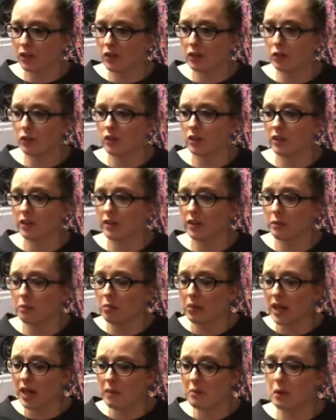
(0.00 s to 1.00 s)
who took the
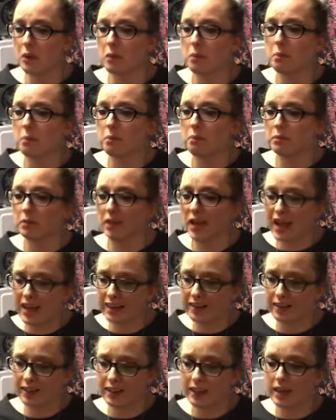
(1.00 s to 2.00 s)
Bible
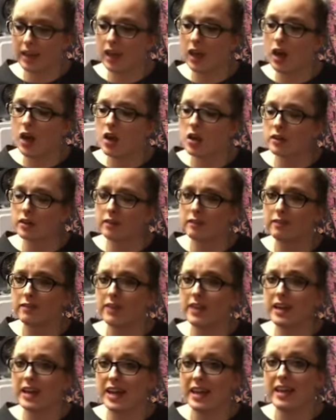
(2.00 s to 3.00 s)
blindly to
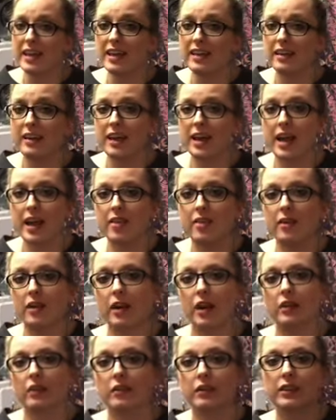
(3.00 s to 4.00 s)
fit in, and then
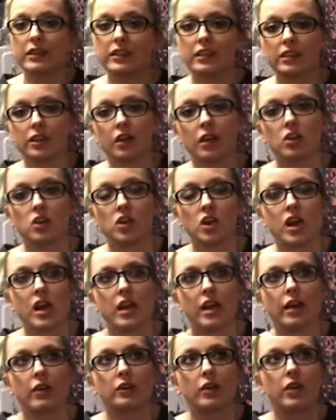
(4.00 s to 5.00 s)
I researched
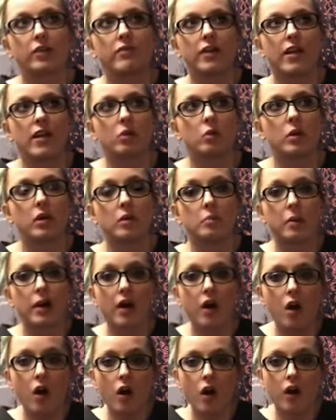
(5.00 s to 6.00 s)
and I reevaluated my
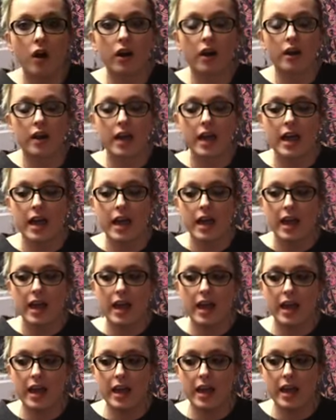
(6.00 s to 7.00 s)
heart,
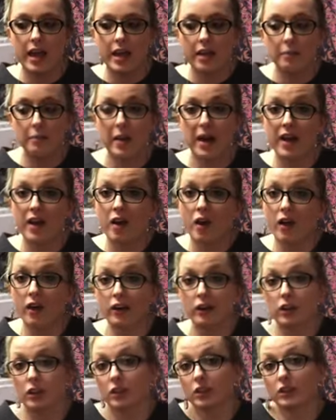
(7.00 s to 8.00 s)
and my
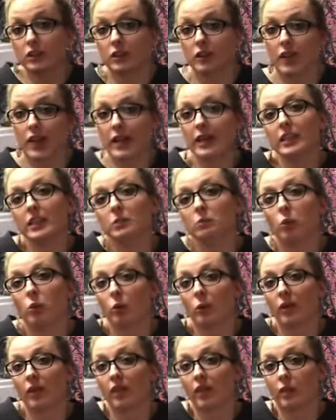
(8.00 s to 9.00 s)
heart just aligns
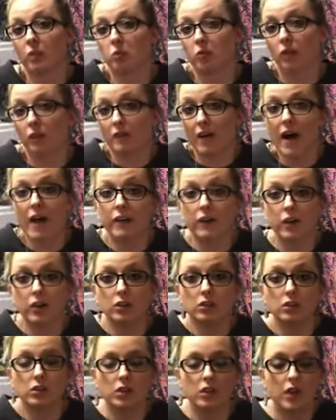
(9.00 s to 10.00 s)
more with liberal
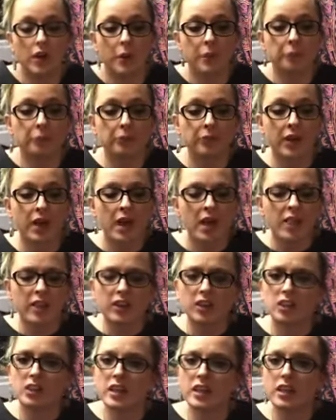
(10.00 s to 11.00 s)
values, you know?
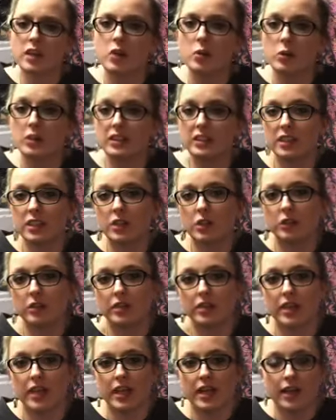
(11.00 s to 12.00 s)
There's like a quiz that you
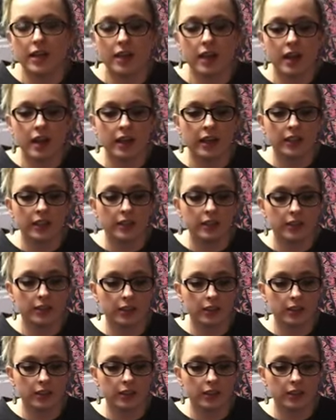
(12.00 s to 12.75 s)
can take, and it